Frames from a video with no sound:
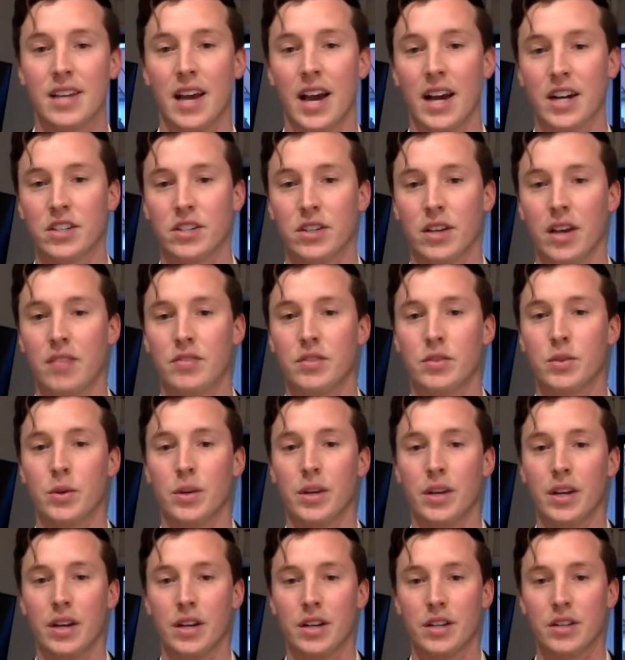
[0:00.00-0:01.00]
actually have to
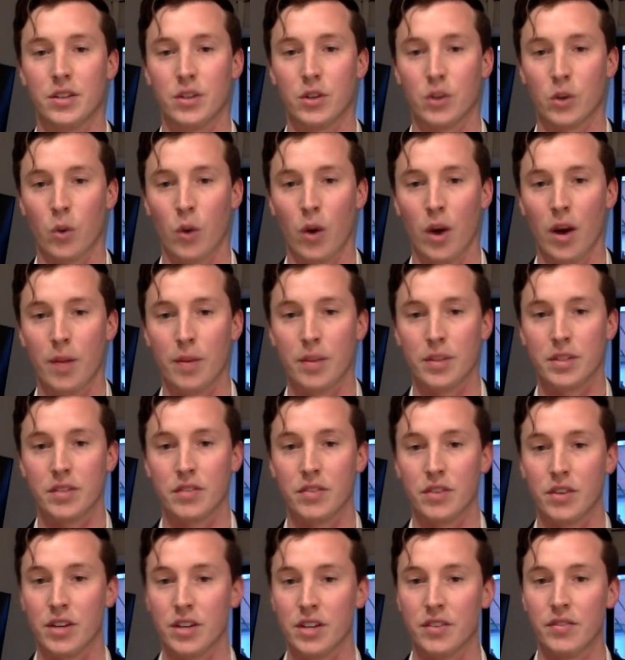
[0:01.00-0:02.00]
adhere to the requirements of
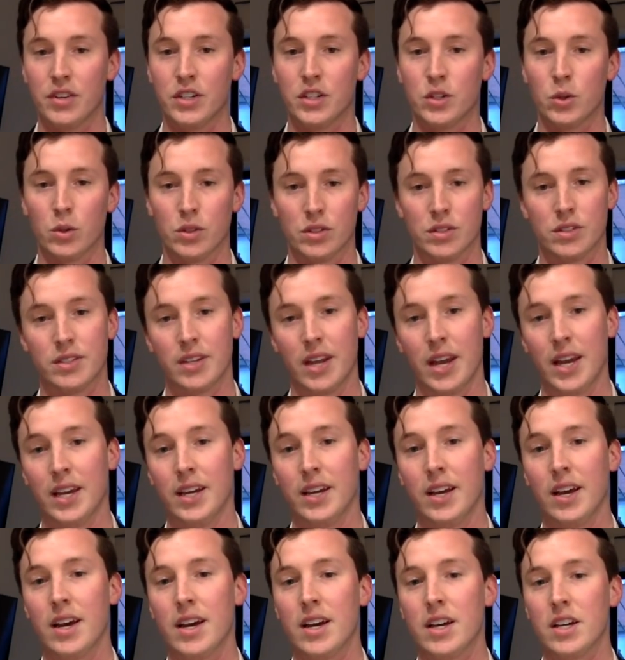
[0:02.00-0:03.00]
their individual
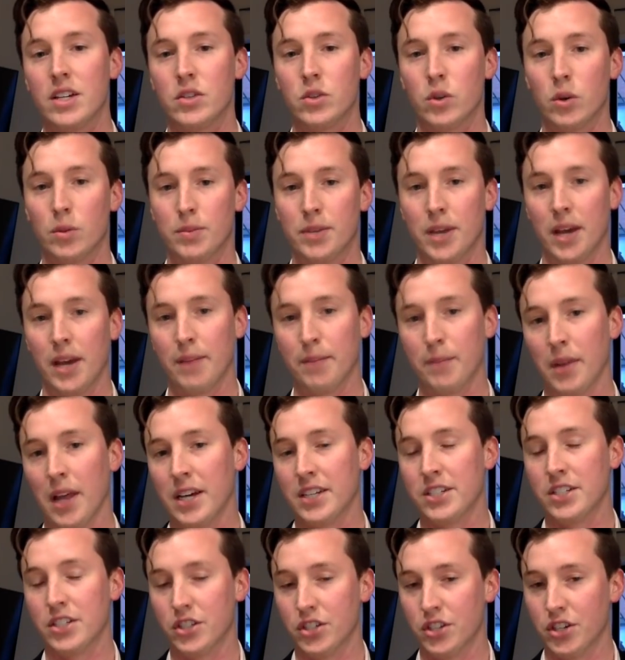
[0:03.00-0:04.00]
state to obtain
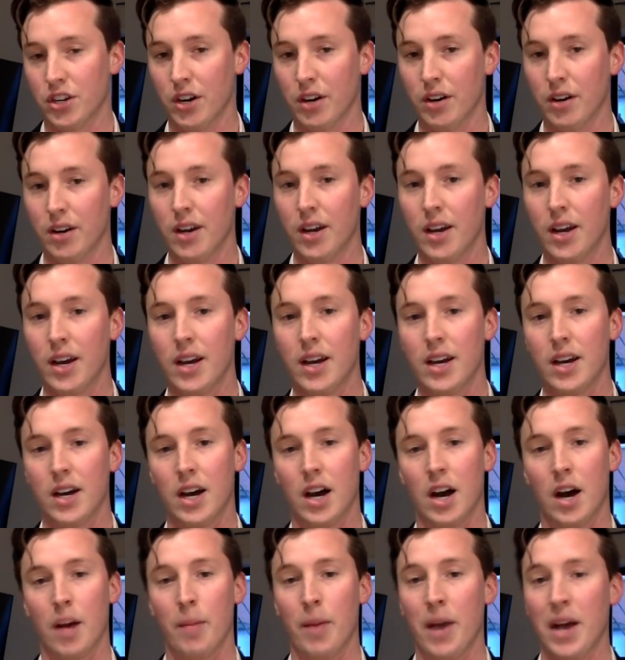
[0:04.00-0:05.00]
licensure.
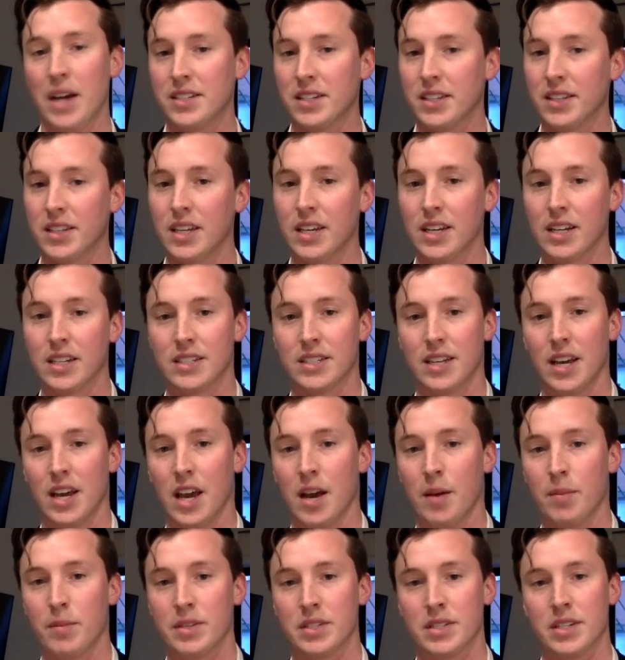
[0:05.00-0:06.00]
Passing the
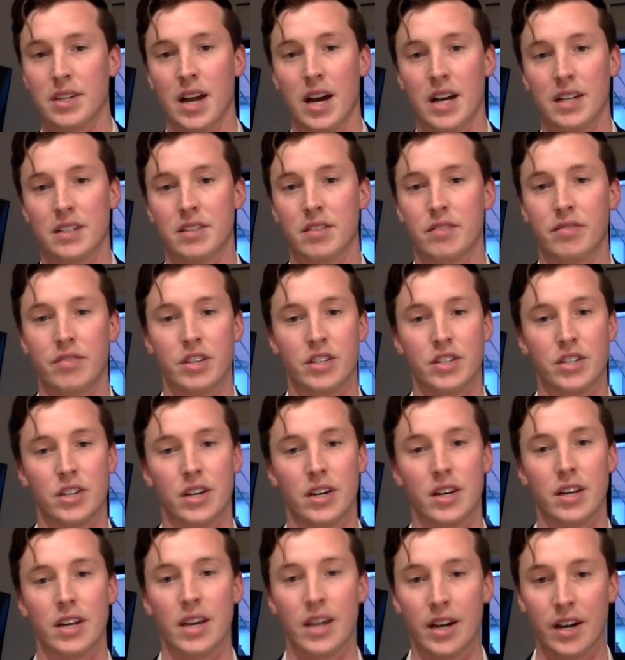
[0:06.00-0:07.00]
exam is not
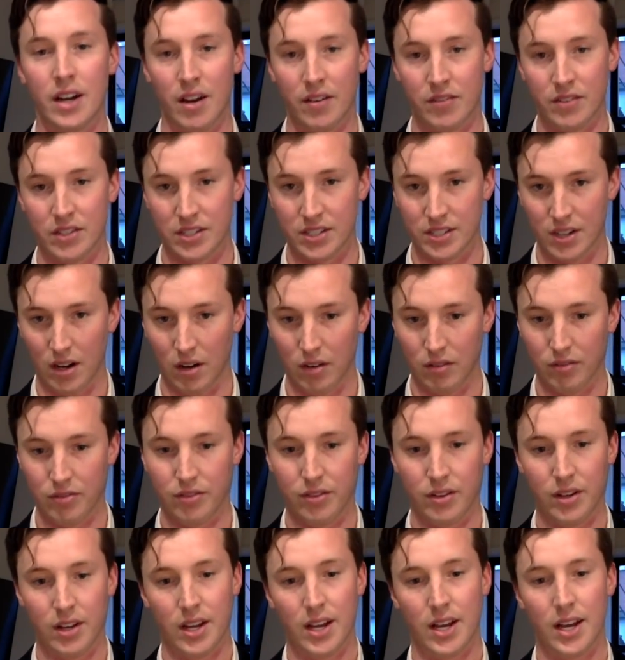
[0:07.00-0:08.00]
sufficient in and of itself.